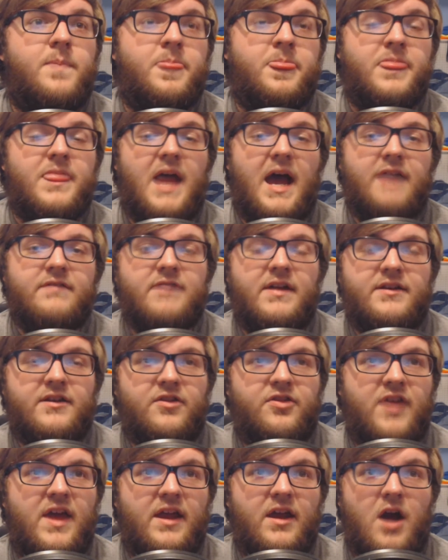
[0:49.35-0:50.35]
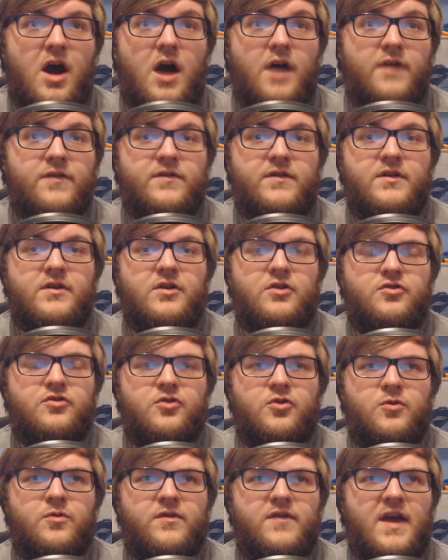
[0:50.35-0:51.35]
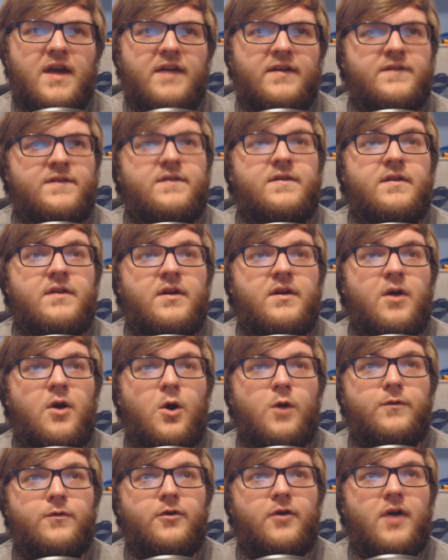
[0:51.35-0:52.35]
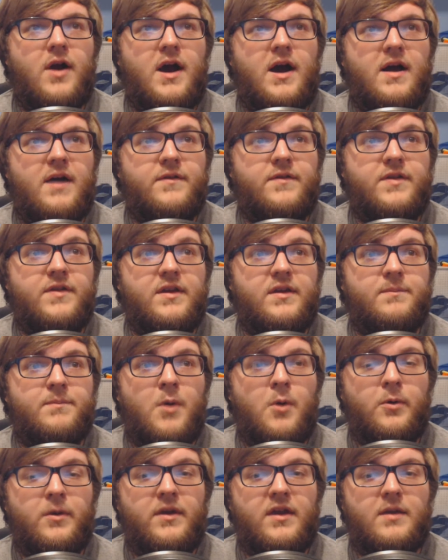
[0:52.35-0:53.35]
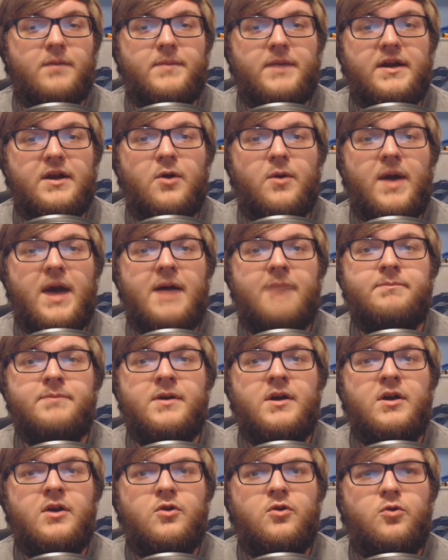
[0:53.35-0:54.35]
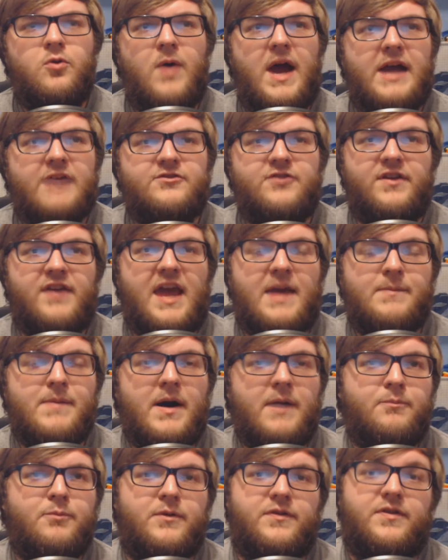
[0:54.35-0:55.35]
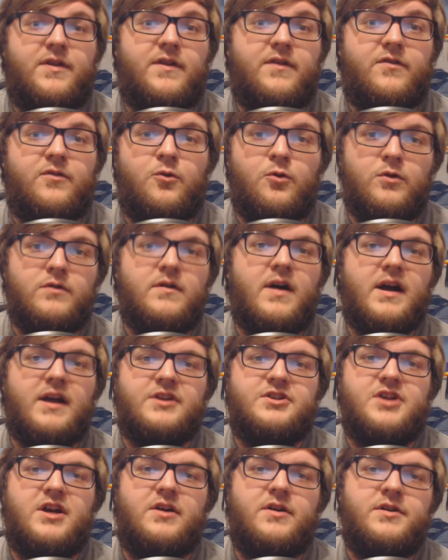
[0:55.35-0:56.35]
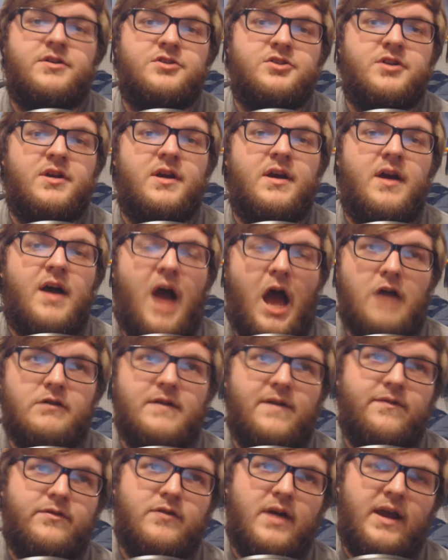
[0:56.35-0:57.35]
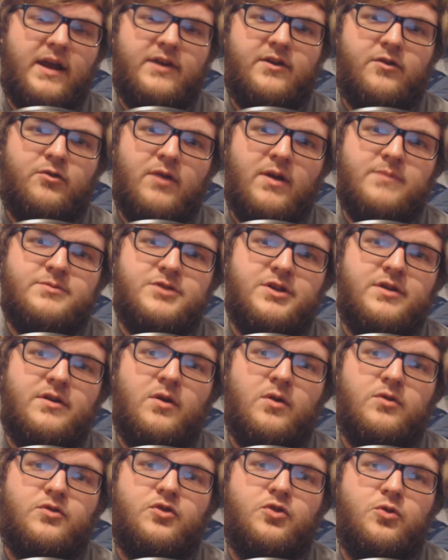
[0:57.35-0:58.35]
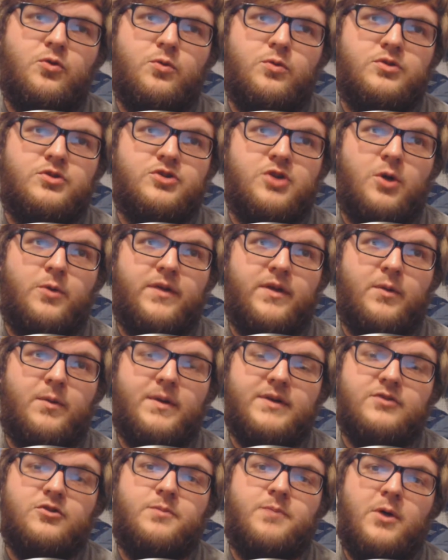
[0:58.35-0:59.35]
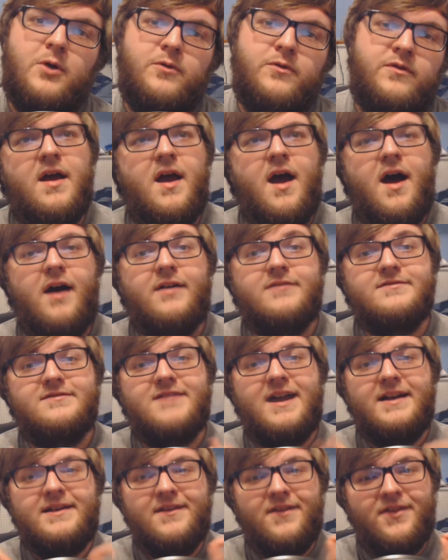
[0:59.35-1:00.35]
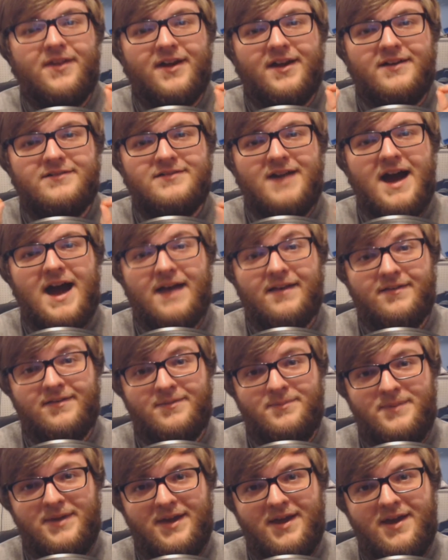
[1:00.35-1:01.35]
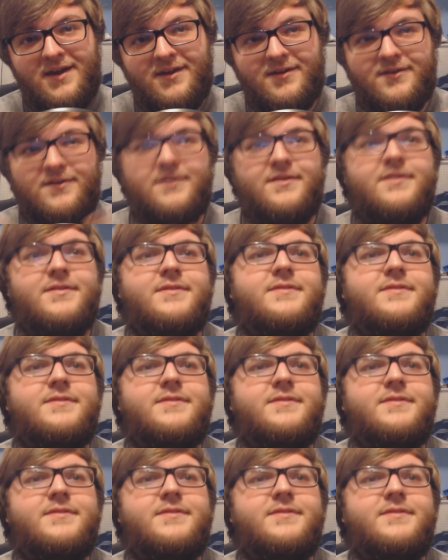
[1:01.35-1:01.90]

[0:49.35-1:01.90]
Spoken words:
I'd like to thank Austin Doucette over on the Poke Amino app, who actually came up with this SchoolLocke challenge. I'll leave a link in description to show the original post. Let the class begin.